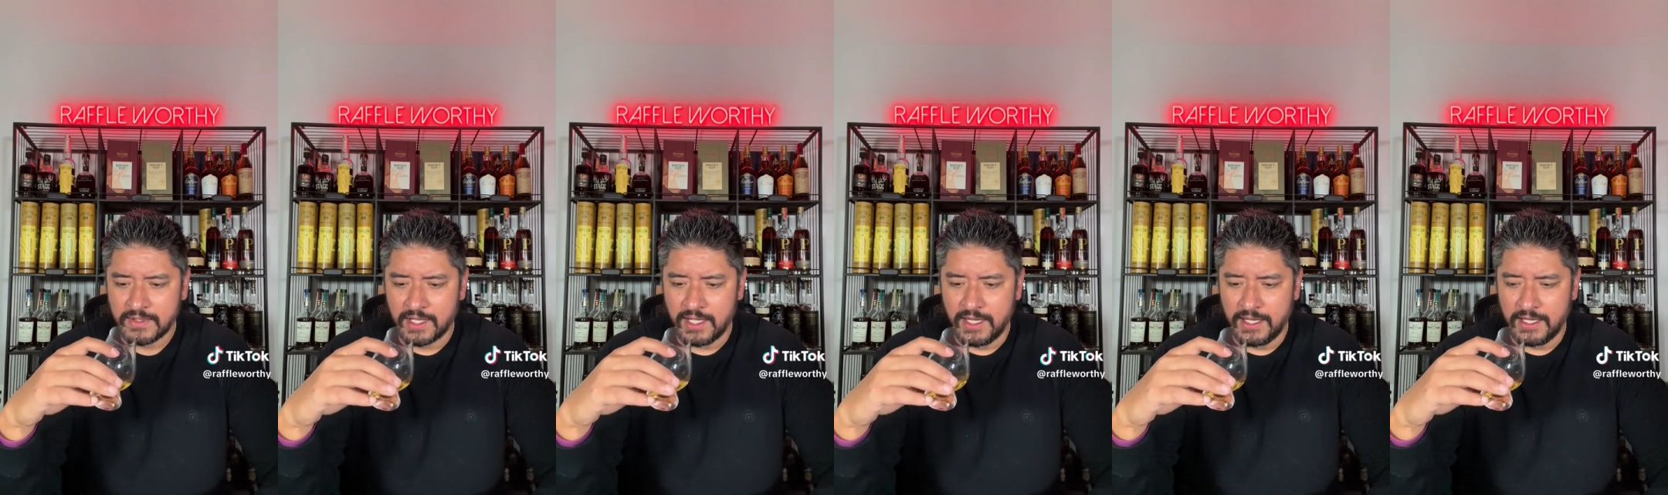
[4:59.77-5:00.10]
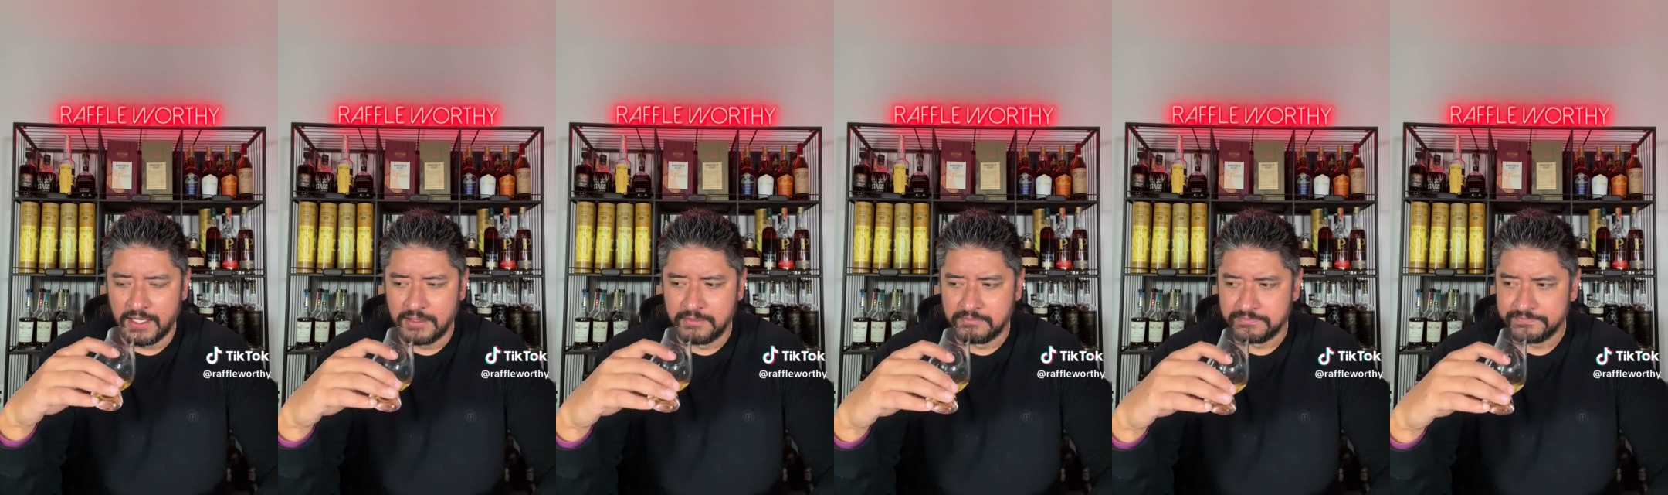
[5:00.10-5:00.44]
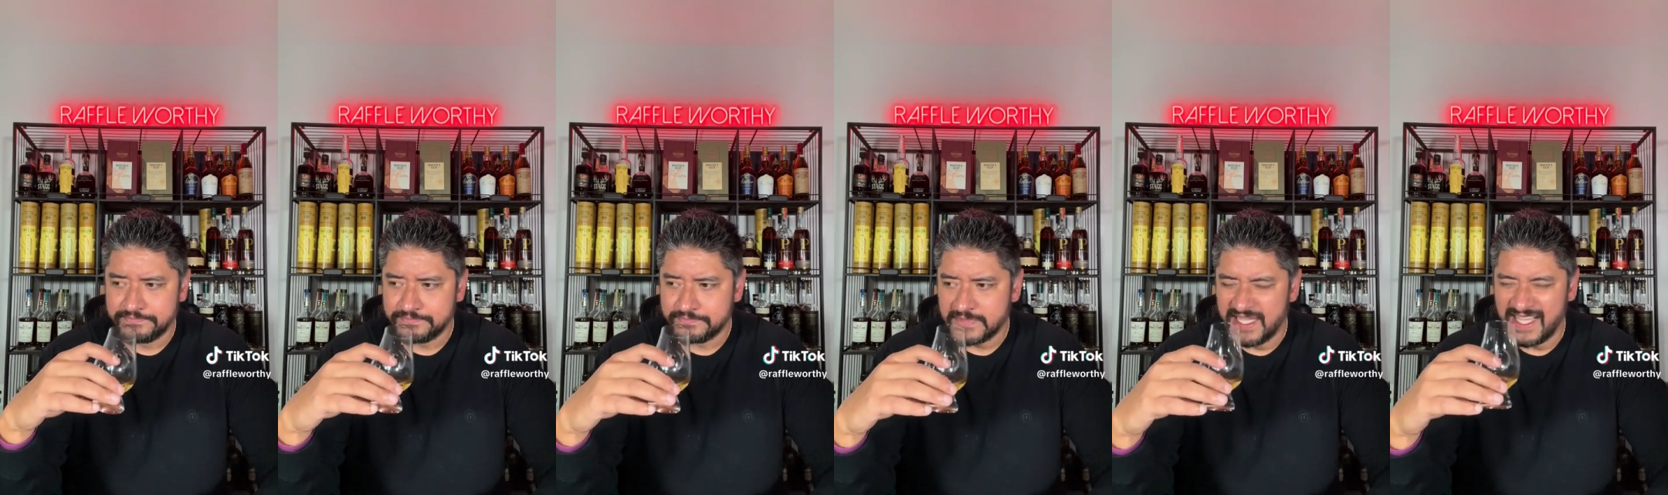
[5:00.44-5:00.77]
um,
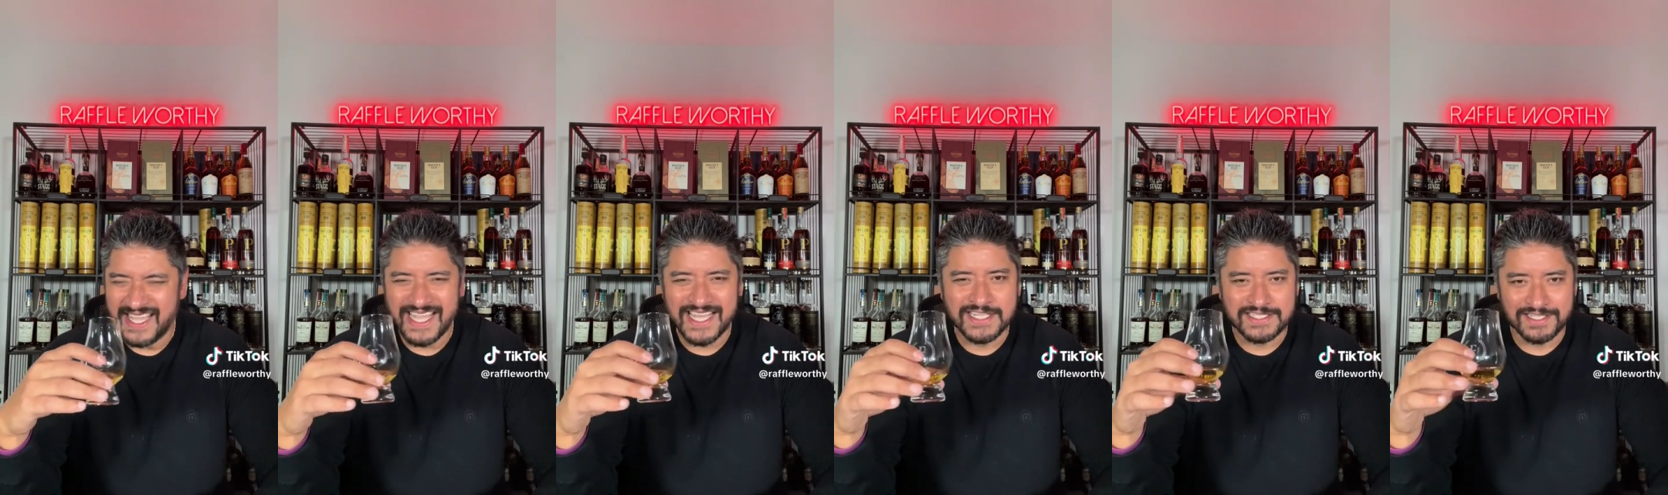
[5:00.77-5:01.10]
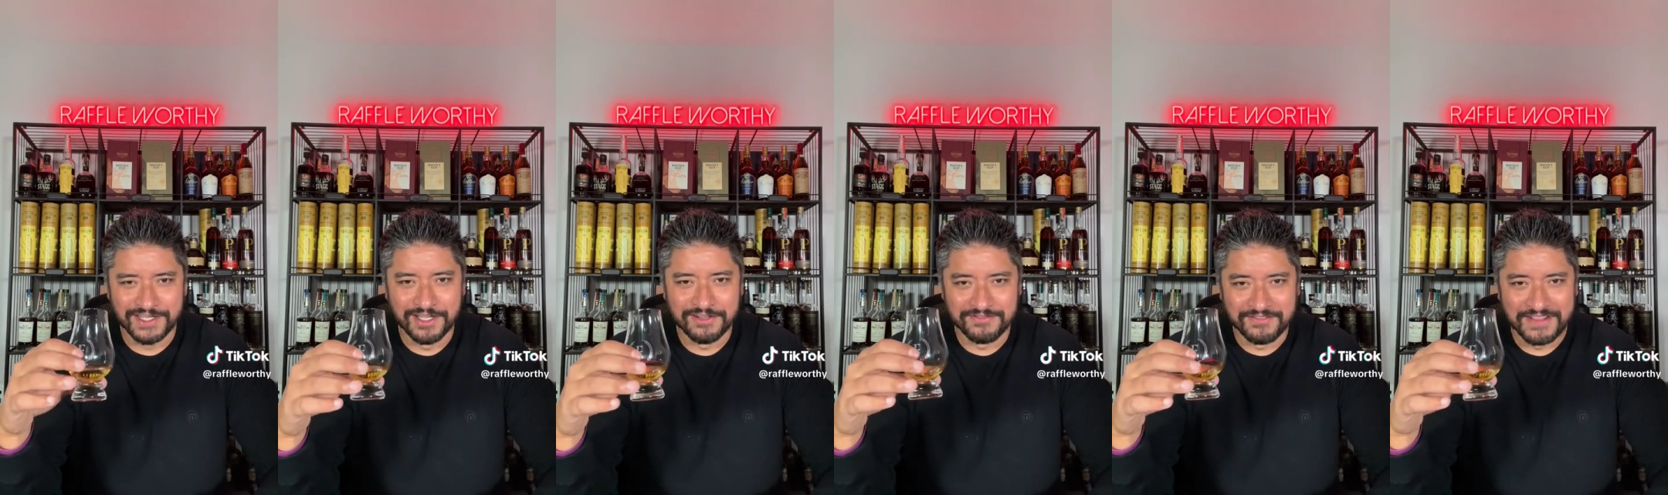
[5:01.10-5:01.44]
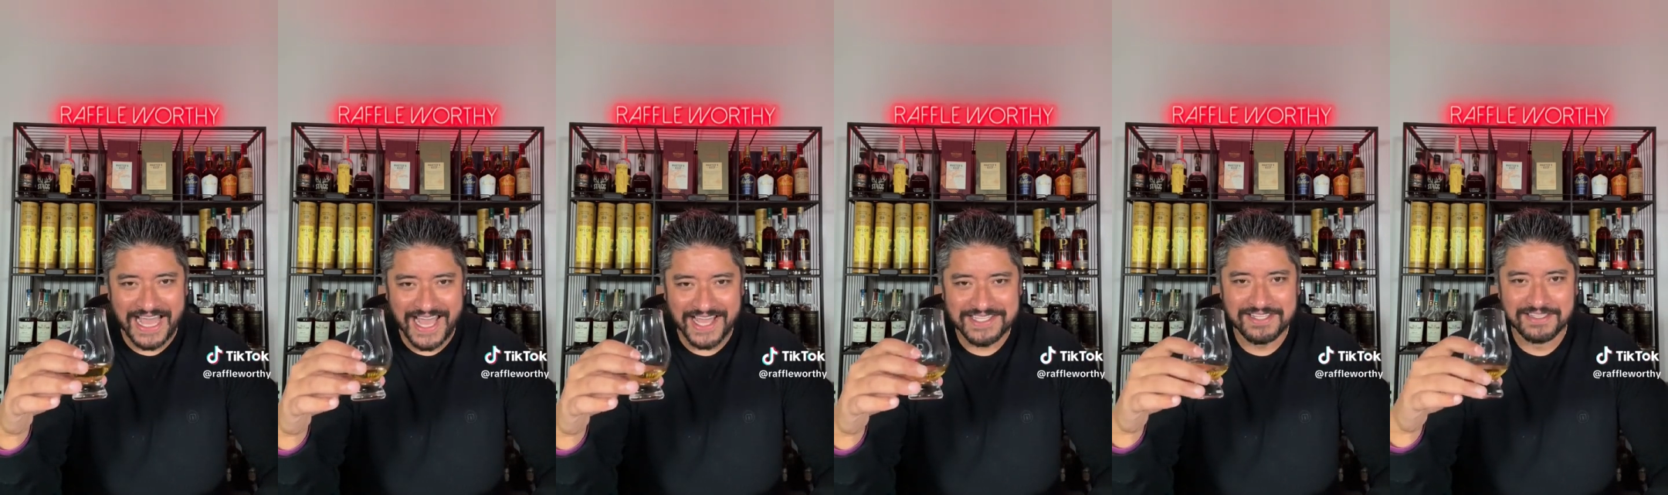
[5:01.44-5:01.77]
hint of
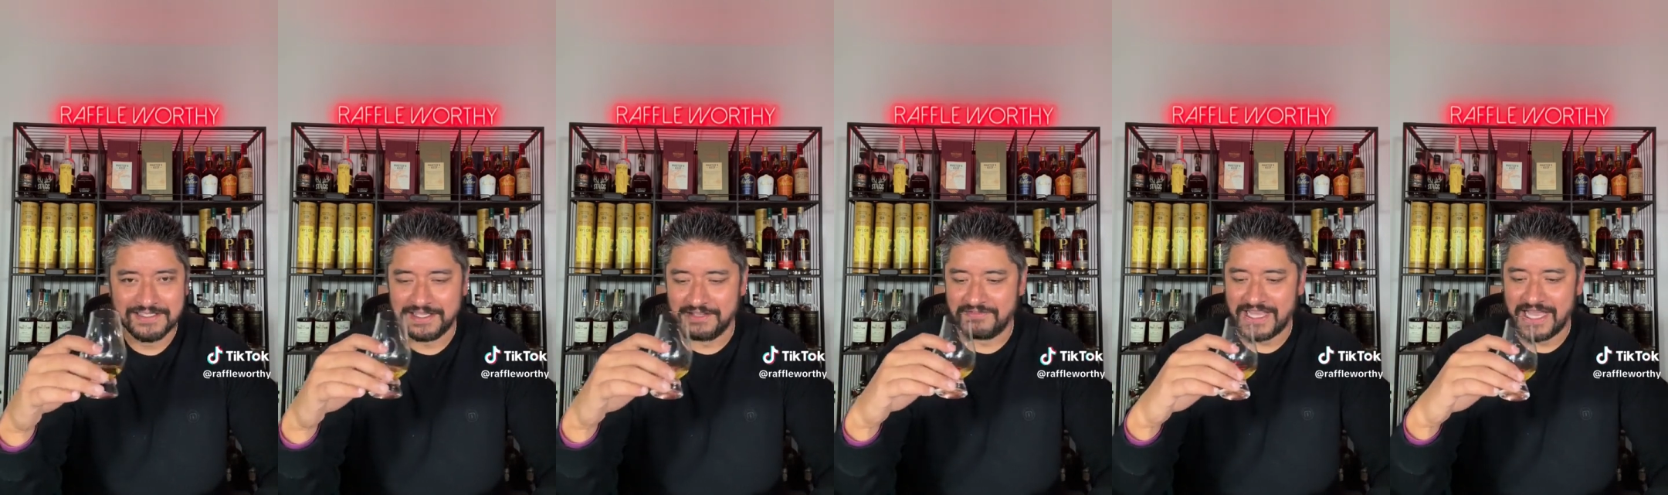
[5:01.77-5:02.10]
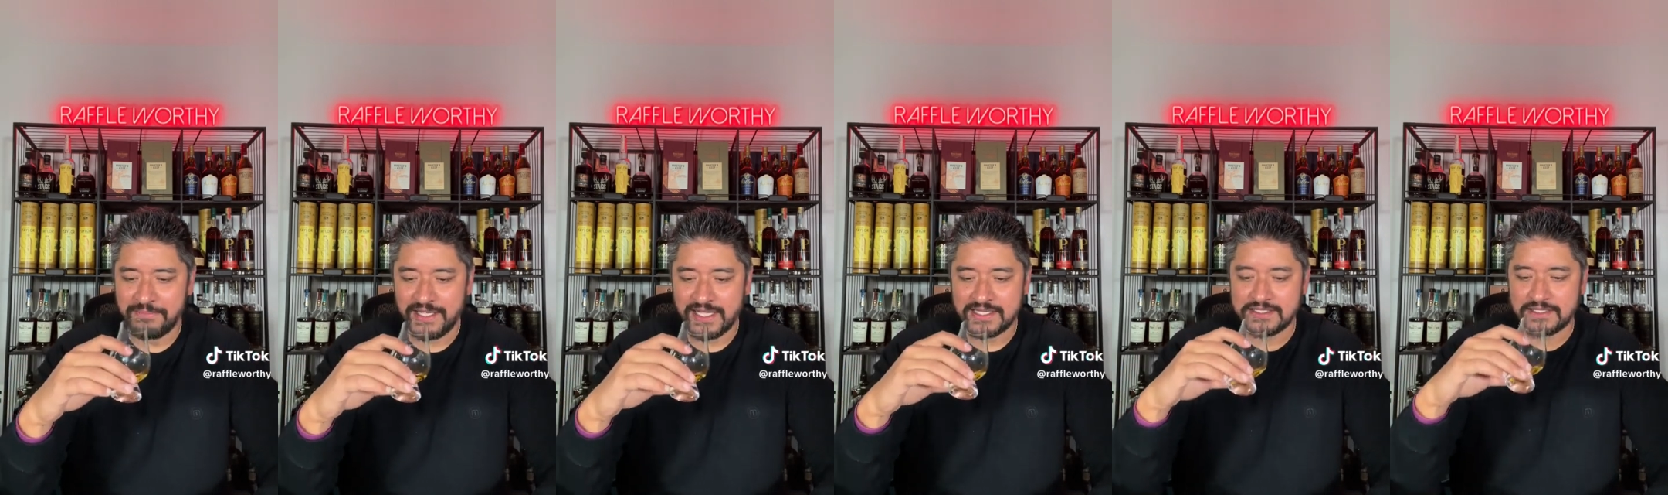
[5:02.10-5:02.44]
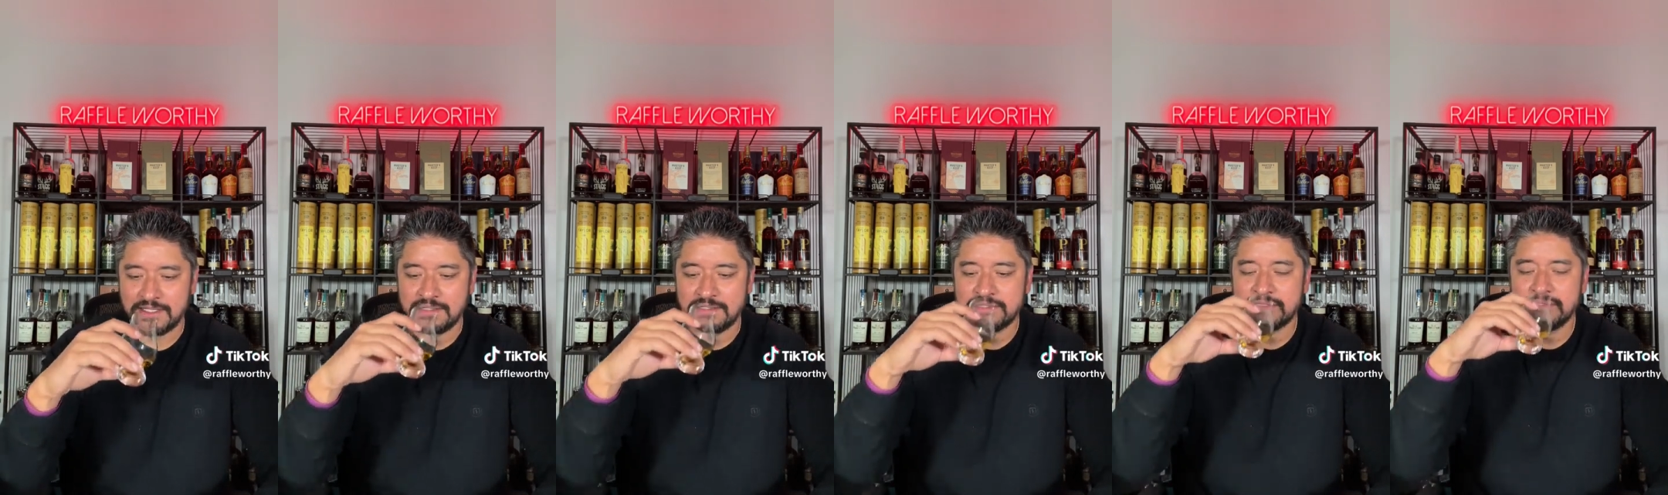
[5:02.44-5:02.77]
that, if that makes
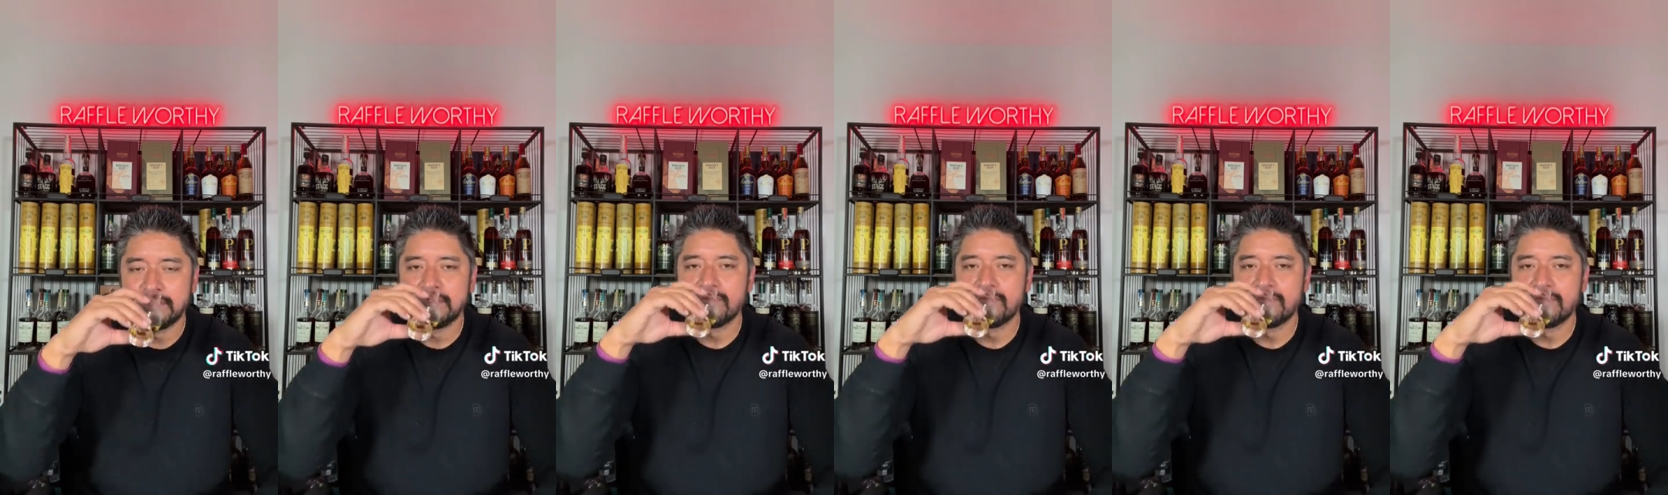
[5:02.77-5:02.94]
sense.